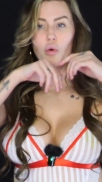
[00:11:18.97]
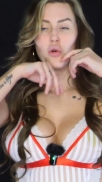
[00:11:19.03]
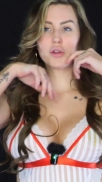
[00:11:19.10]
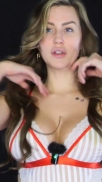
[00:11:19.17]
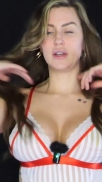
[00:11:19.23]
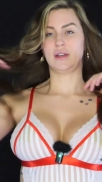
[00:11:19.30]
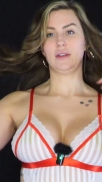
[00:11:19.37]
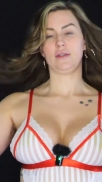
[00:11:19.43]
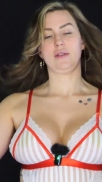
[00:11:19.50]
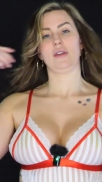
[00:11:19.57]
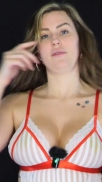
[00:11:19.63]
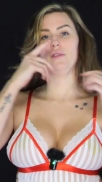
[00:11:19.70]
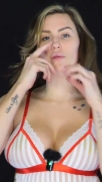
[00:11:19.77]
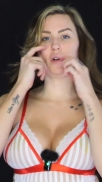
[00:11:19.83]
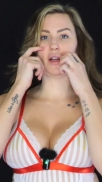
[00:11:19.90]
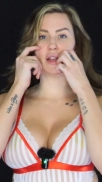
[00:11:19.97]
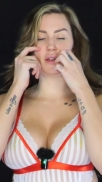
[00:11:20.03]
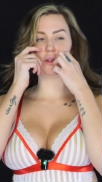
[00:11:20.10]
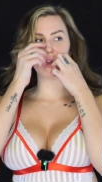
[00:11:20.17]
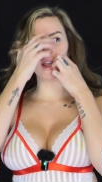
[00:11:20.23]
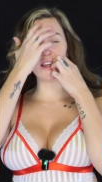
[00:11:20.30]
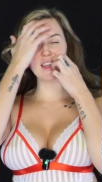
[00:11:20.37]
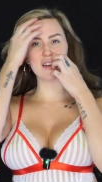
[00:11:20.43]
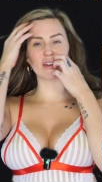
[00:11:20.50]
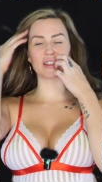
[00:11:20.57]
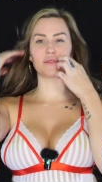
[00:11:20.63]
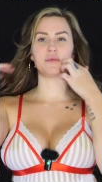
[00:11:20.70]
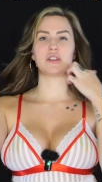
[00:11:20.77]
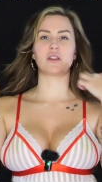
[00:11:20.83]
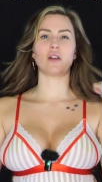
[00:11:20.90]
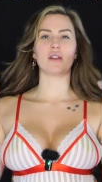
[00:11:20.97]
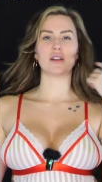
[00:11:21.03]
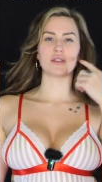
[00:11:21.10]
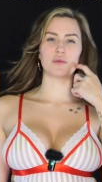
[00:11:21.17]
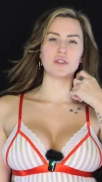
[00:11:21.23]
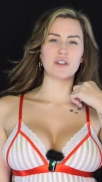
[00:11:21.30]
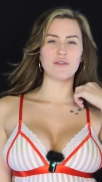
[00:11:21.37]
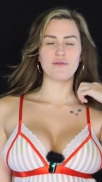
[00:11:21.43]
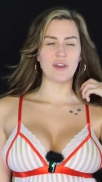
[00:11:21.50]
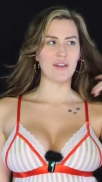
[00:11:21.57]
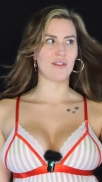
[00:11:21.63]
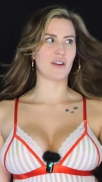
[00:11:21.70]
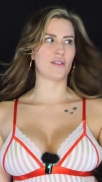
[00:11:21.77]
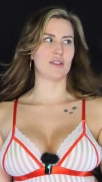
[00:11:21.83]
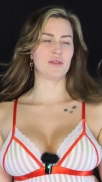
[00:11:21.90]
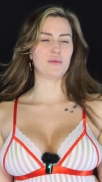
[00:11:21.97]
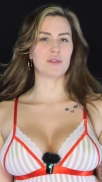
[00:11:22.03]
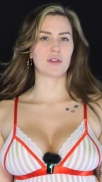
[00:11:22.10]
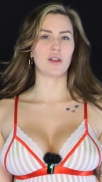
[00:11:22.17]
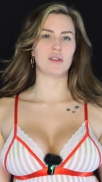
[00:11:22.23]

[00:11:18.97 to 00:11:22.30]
gold if you want. Any Christmas colors. What's your favorite Christmas